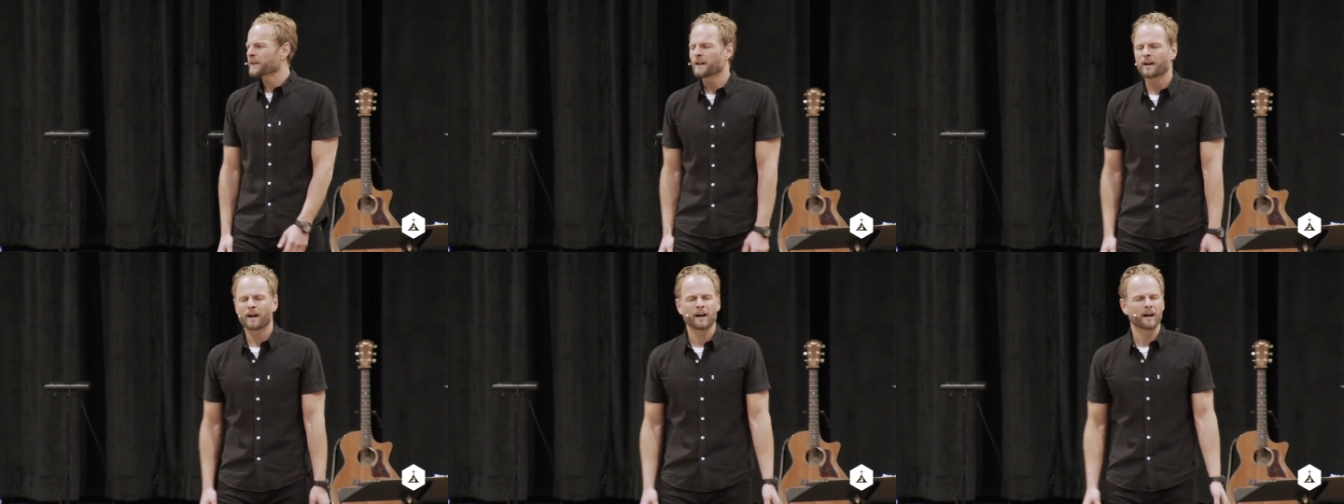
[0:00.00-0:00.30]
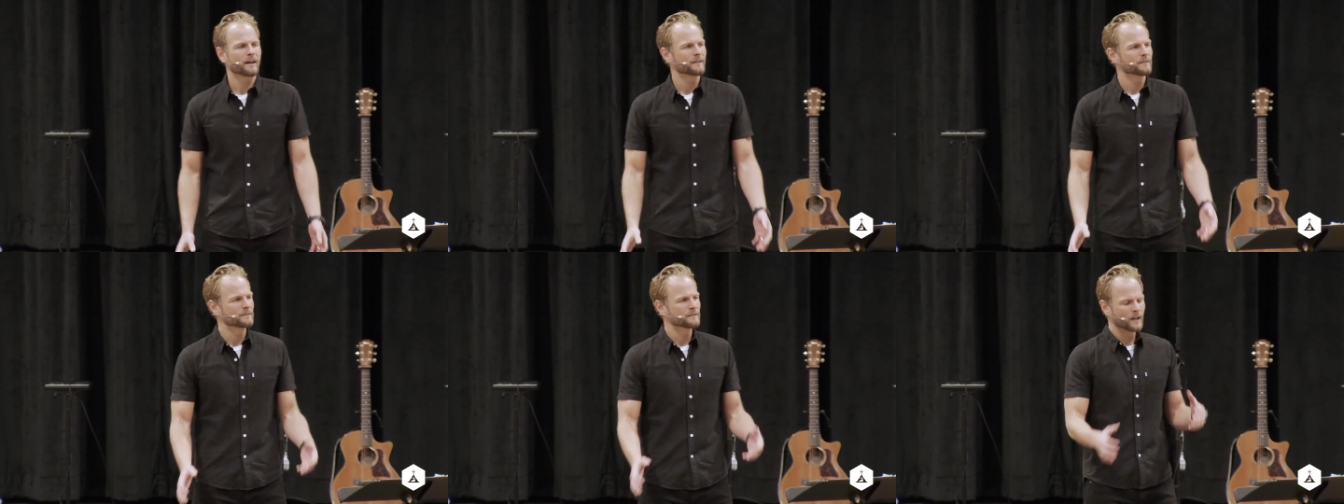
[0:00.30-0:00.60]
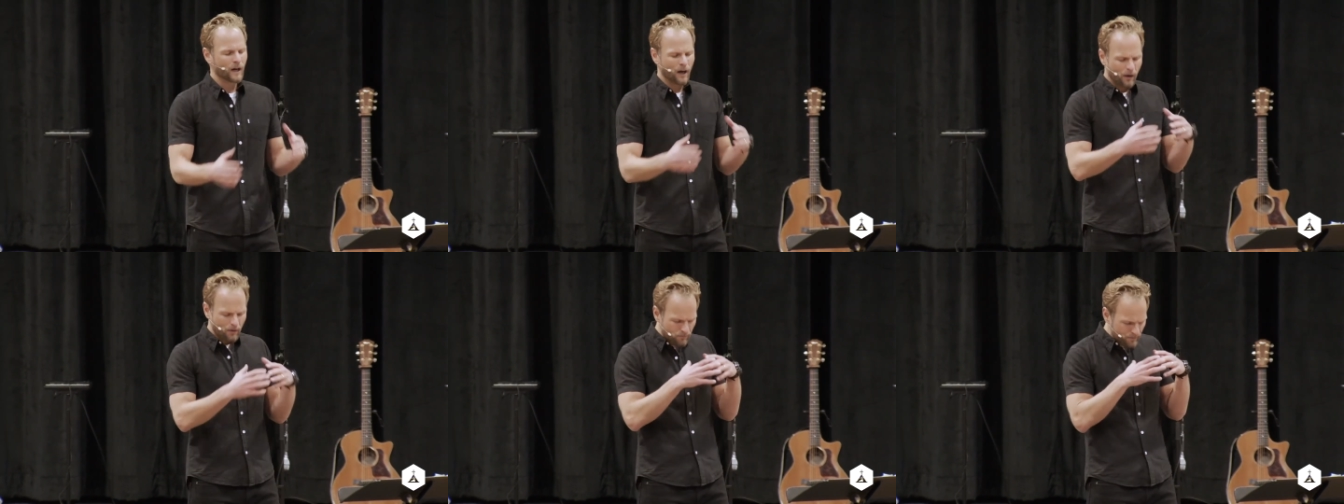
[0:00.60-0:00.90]
Uh,
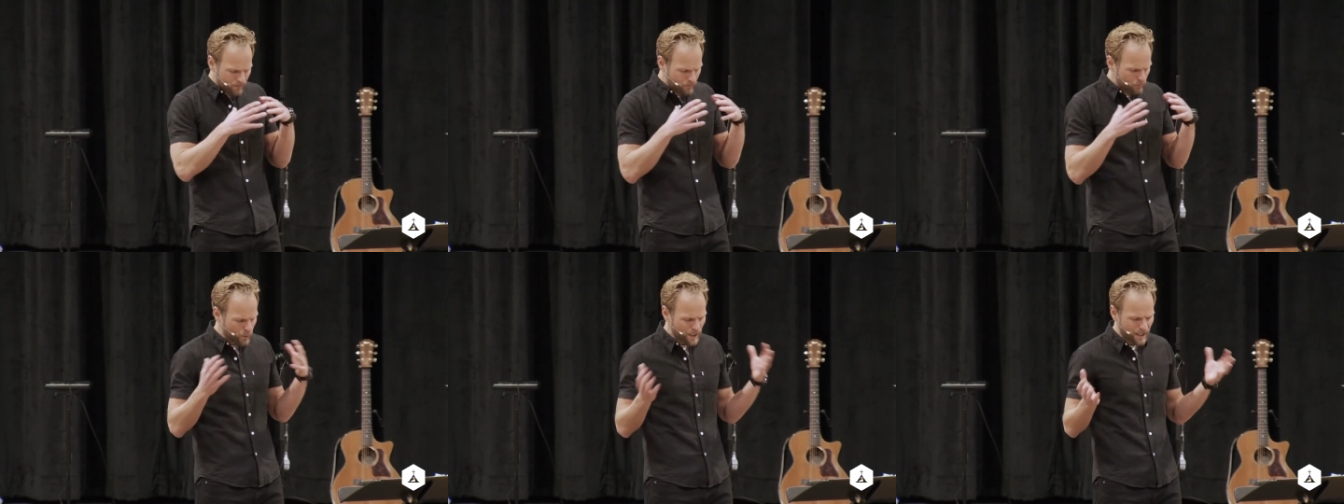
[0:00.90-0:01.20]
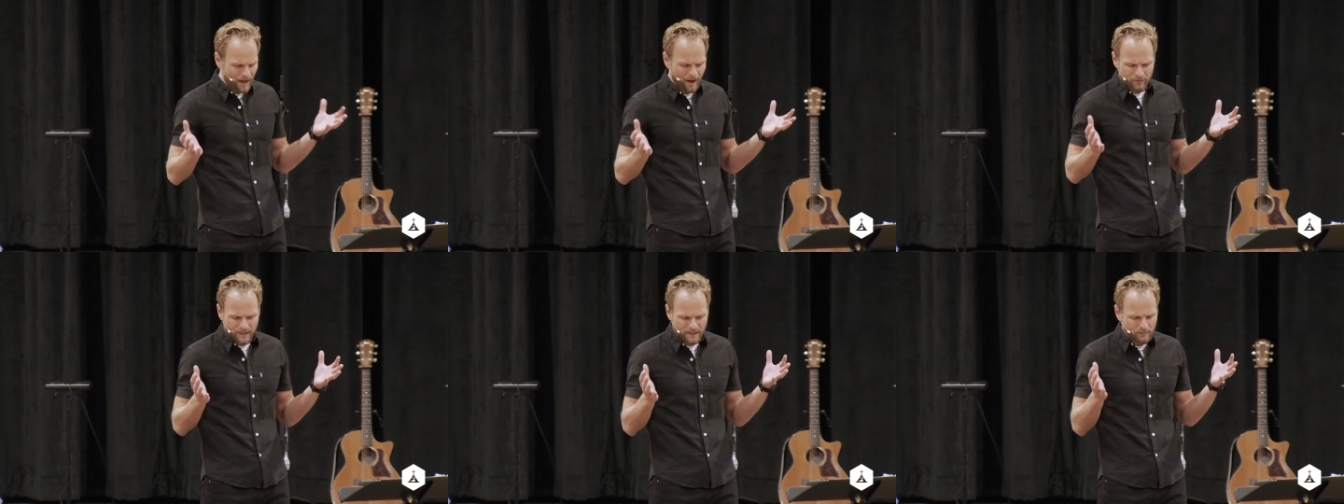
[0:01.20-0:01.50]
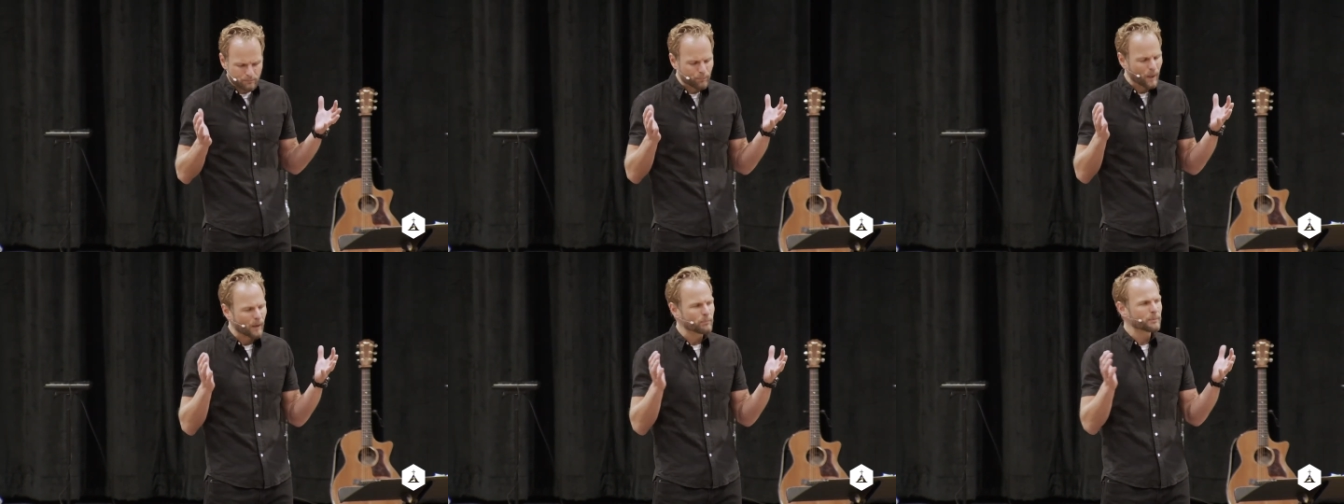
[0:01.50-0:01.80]
our, we have these
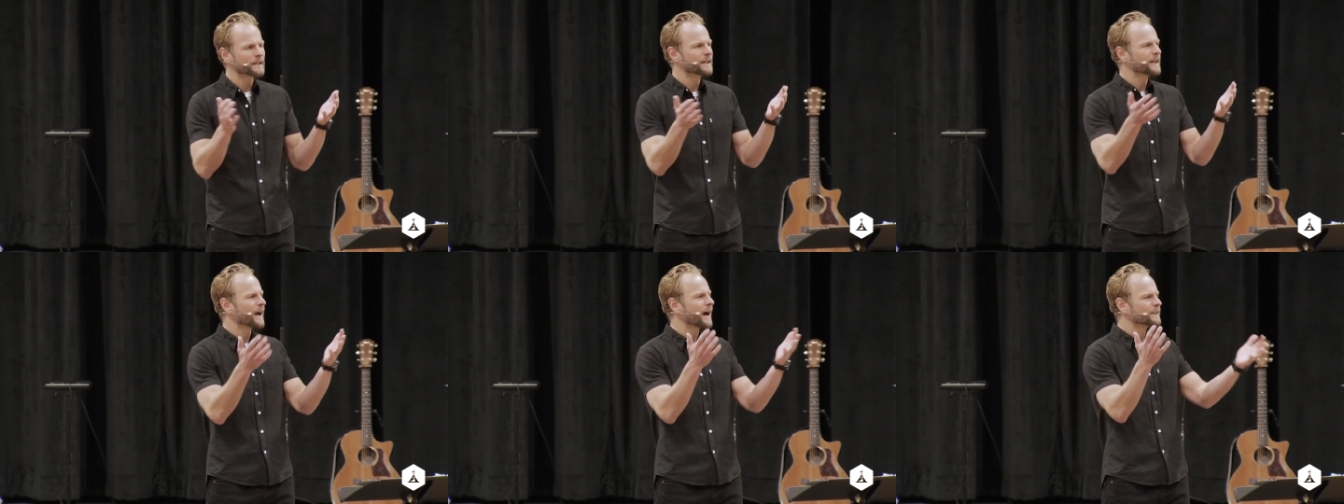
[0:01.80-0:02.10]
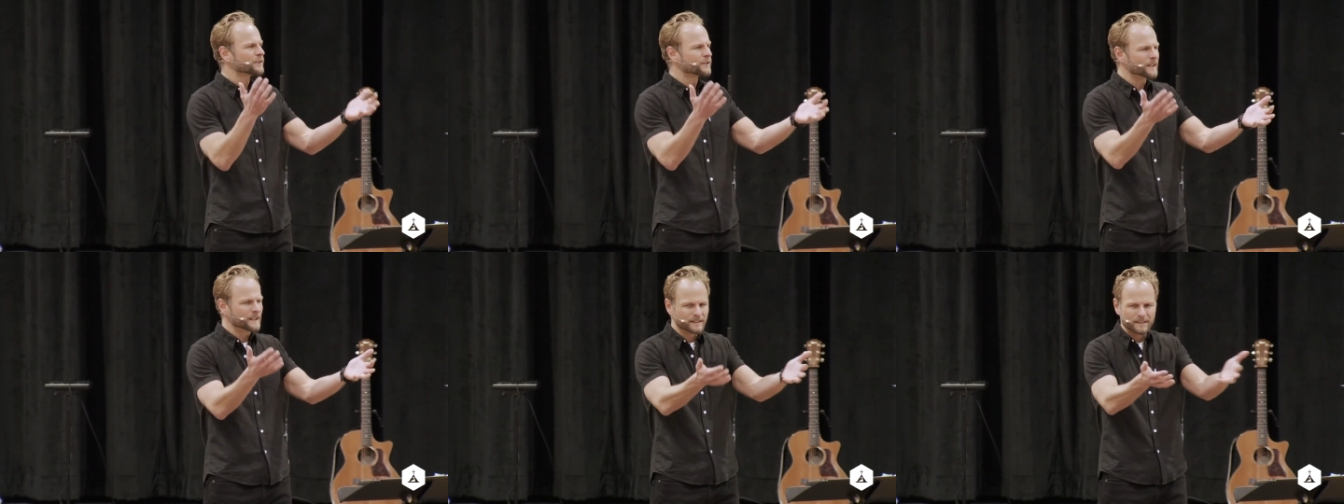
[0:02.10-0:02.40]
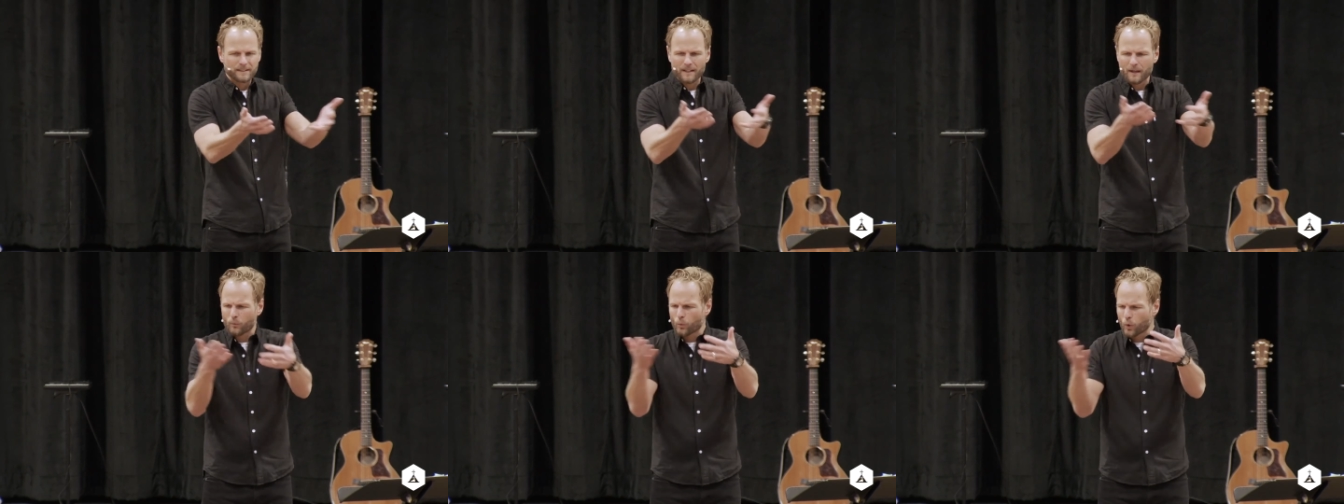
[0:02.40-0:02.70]
public gatherings,
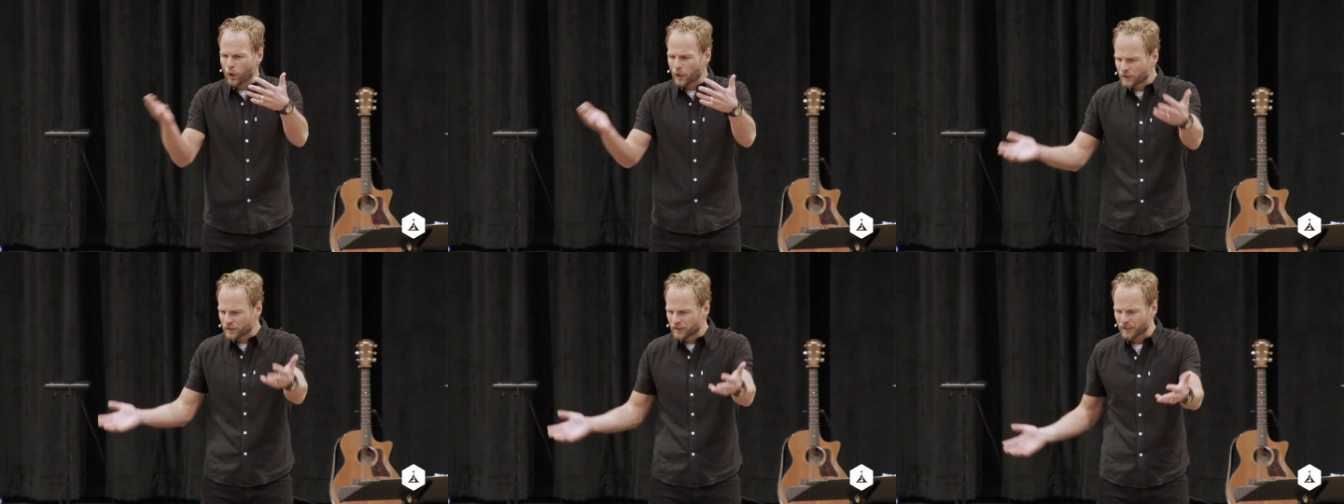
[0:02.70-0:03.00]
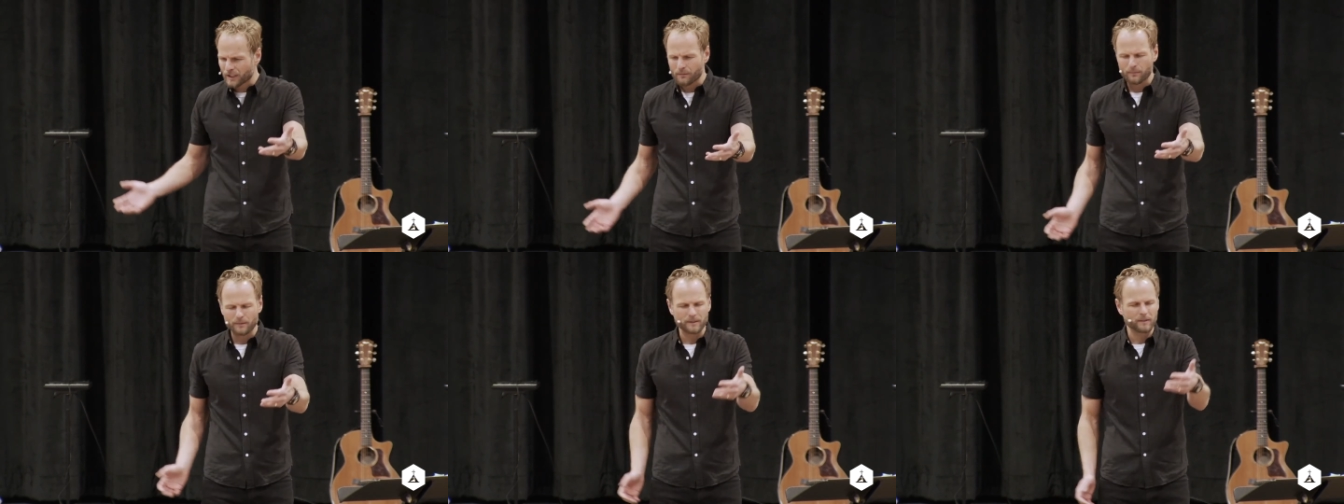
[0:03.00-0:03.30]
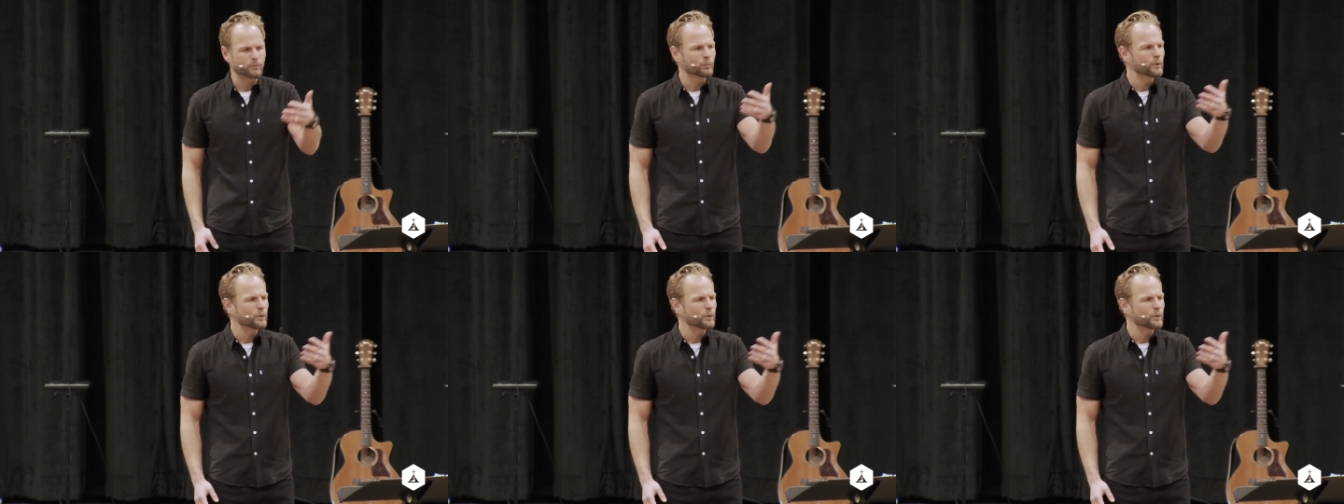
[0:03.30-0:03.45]
it's like worship, uh,